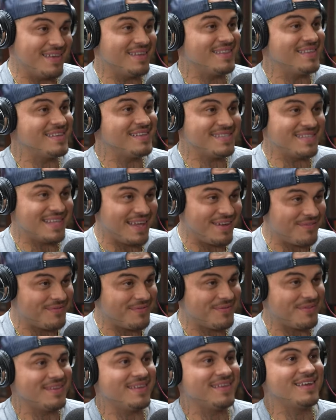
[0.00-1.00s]
we, the, the, safety.
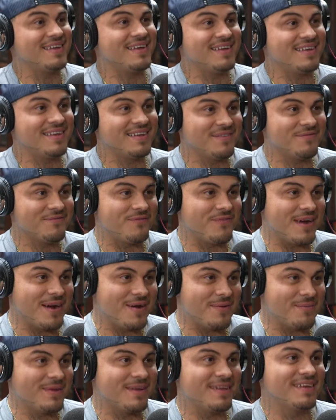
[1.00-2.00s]
safety. We know the
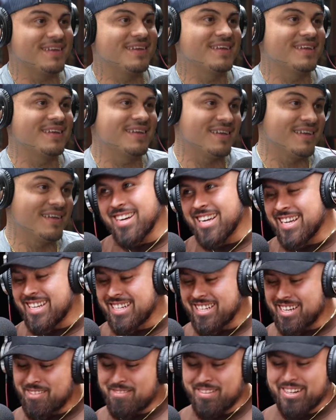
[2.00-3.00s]
districts that
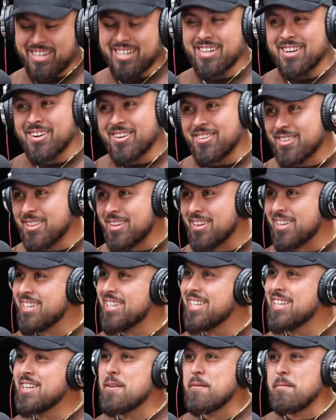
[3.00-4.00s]
in, and we know that
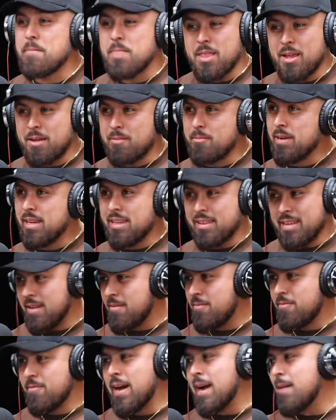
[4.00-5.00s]
we.
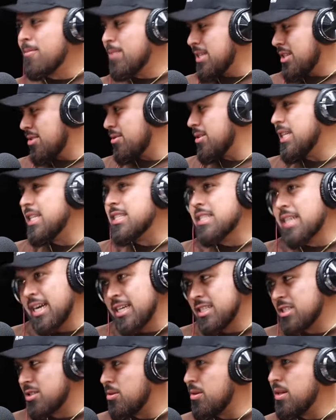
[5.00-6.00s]
If I went through this
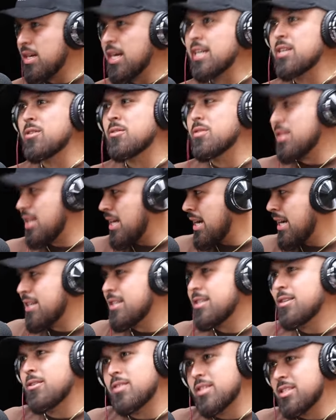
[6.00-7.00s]
high school, and I know, the, I
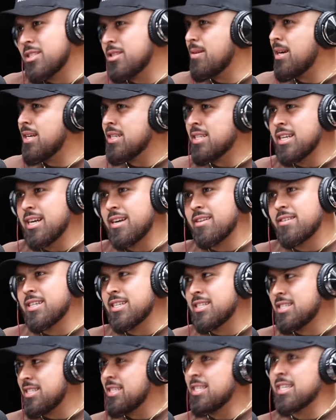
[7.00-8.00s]
know the surrounding
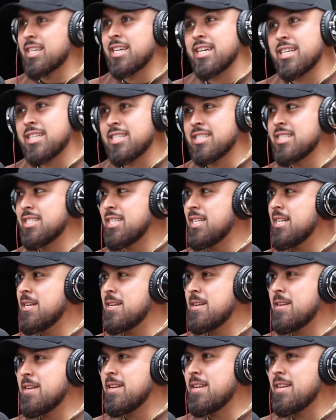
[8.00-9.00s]
areas and the kids,
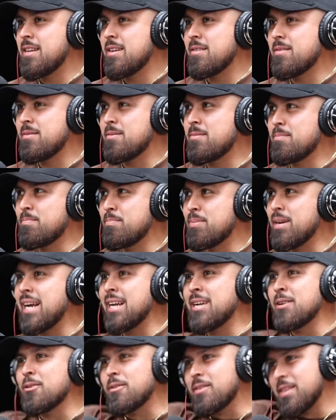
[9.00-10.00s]
but
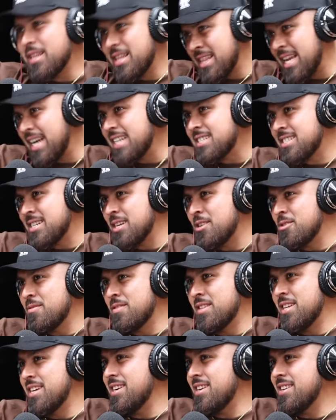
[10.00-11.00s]
I know that side
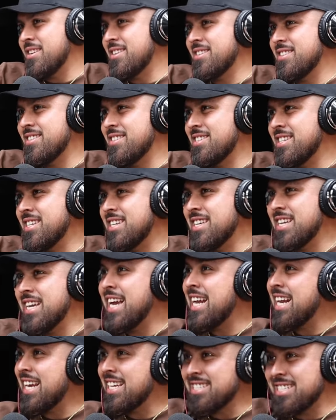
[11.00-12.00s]
over there,
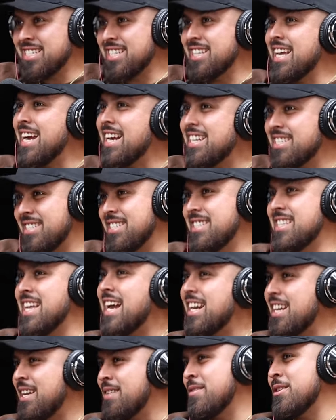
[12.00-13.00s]
and I see that
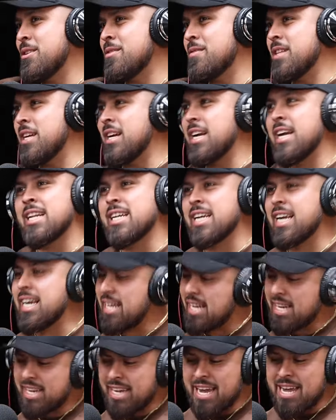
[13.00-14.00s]
that living over there. And
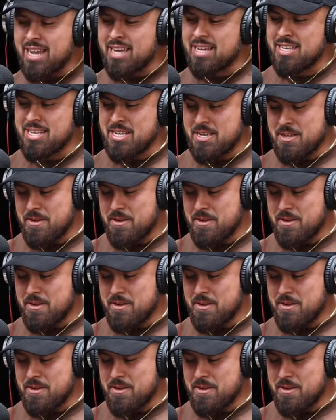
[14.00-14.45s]
again, I can't,